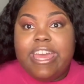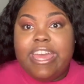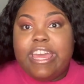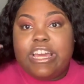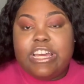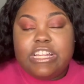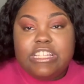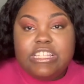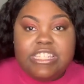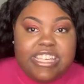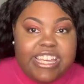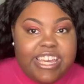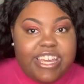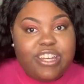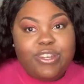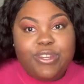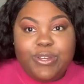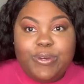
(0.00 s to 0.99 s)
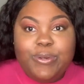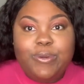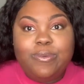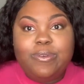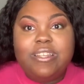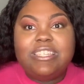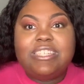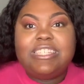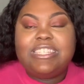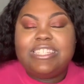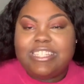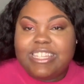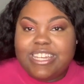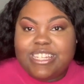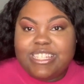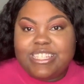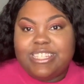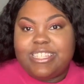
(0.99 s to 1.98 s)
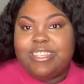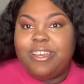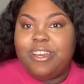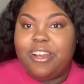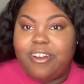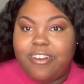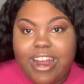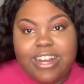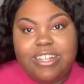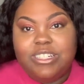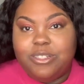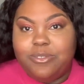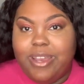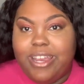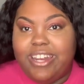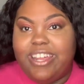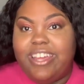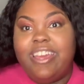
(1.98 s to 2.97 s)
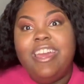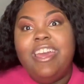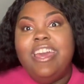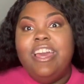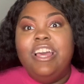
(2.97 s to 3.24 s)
and continued since graduating.